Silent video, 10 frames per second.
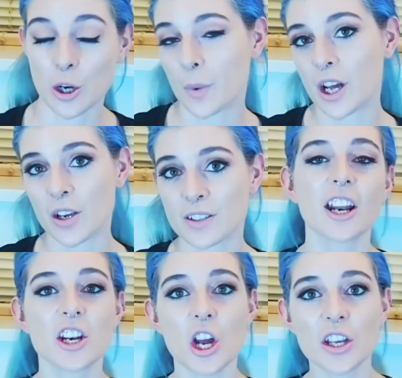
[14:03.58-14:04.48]
Dominos?
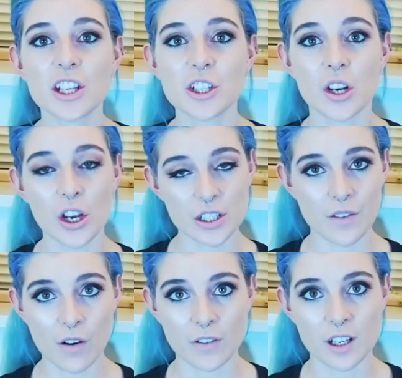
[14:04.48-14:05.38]
I know they do loads of
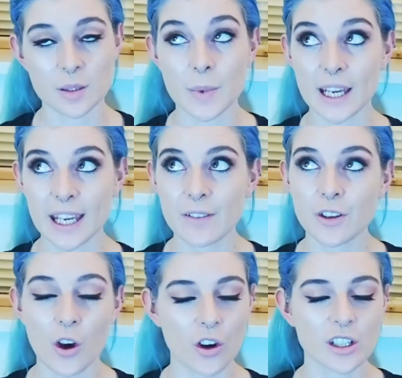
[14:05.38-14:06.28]
offers, but
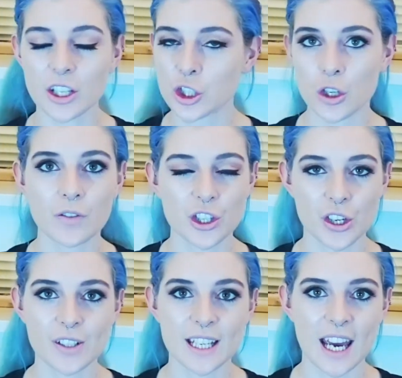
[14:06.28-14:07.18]
even on like 2 for
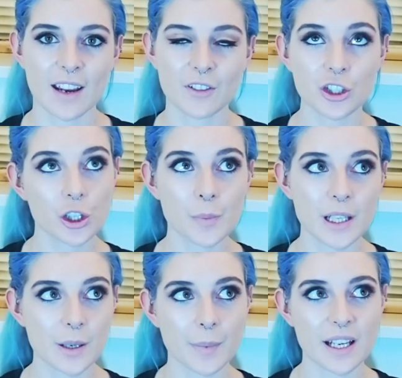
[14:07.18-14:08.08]
Tuesday, for 2
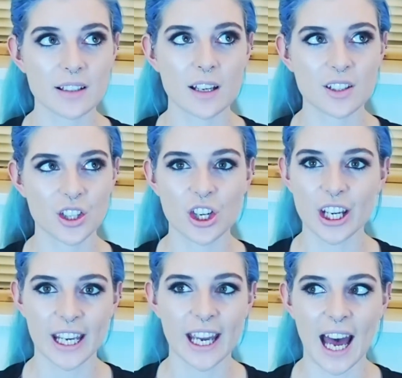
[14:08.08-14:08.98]
medium pizzas, you're
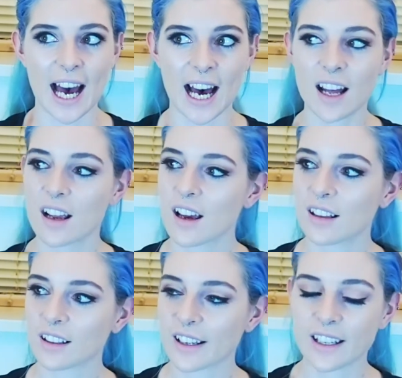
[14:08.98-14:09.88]
looking at
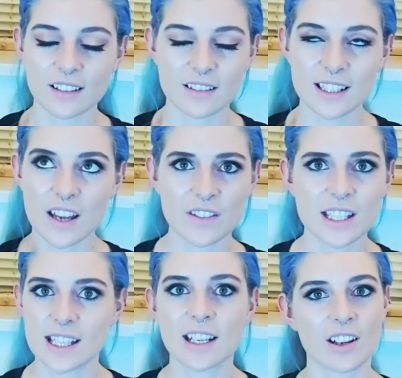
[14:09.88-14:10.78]
like
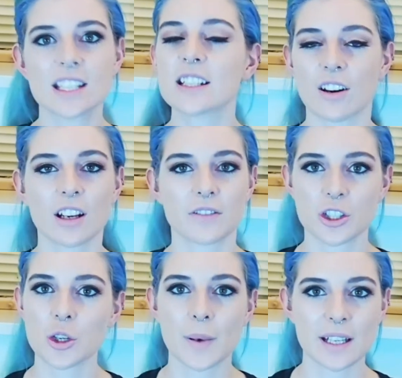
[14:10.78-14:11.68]
£17.99 for
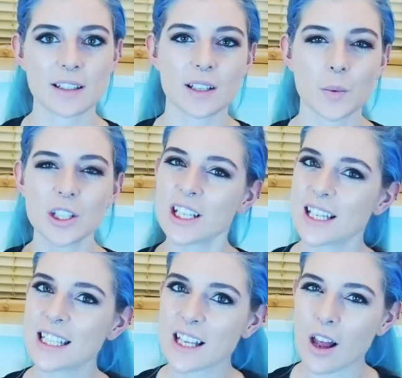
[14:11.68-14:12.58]
2 pizzas, which
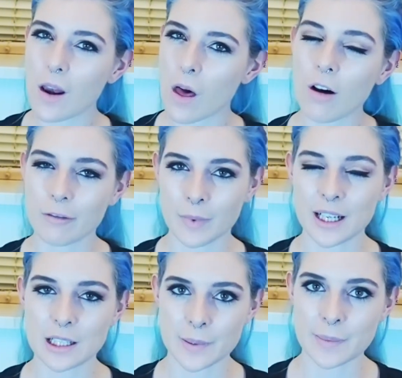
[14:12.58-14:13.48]
is a lot of
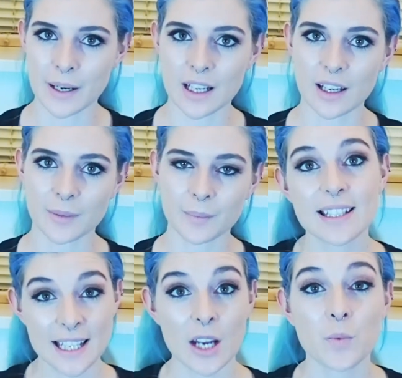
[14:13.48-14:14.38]
money to be spending.
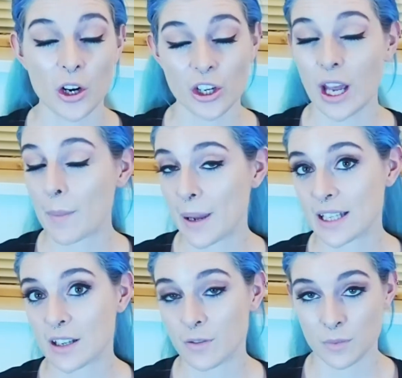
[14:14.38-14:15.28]
Instead, why not get
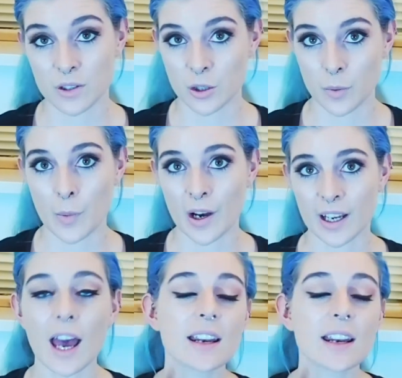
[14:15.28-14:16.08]
pizza from the supermarket?